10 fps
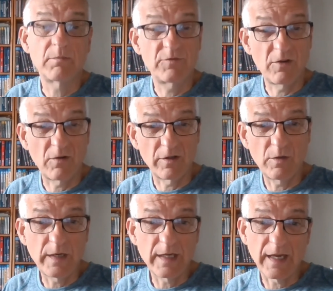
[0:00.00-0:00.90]
So on
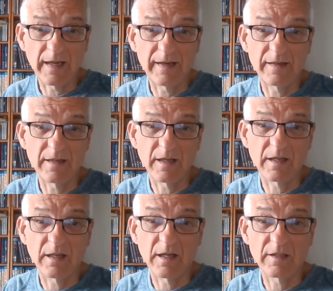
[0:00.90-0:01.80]
the weekend,
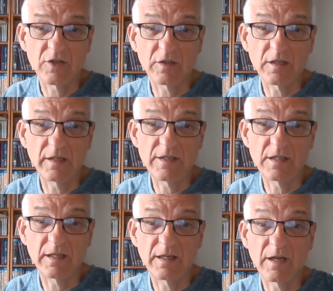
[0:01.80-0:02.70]
I took the
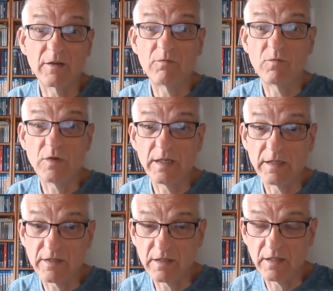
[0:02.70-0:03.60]
listing down and
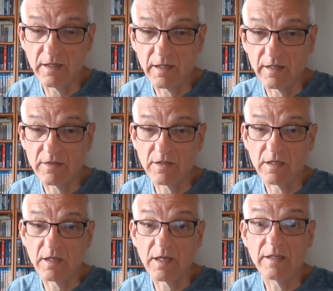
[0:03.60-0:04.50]
relisted it as
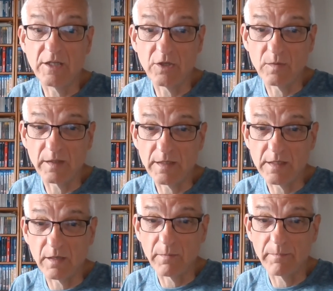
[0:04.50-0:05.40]
a new
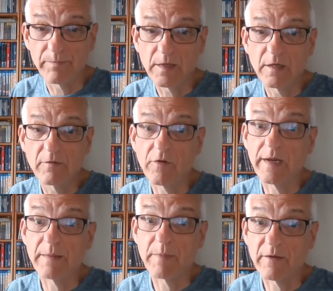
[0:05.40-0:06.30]
item for
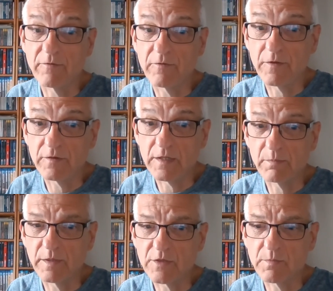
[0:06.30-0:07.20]

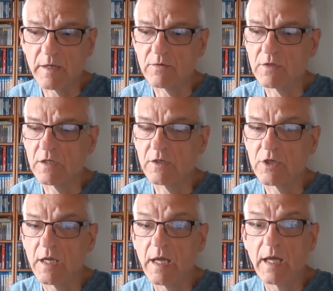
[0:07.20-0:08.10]
£8.50 plus
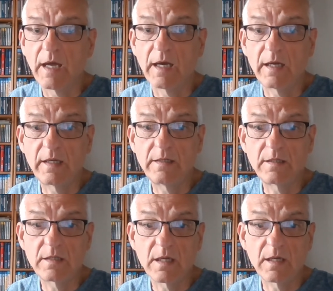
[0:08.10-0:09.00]
postage. And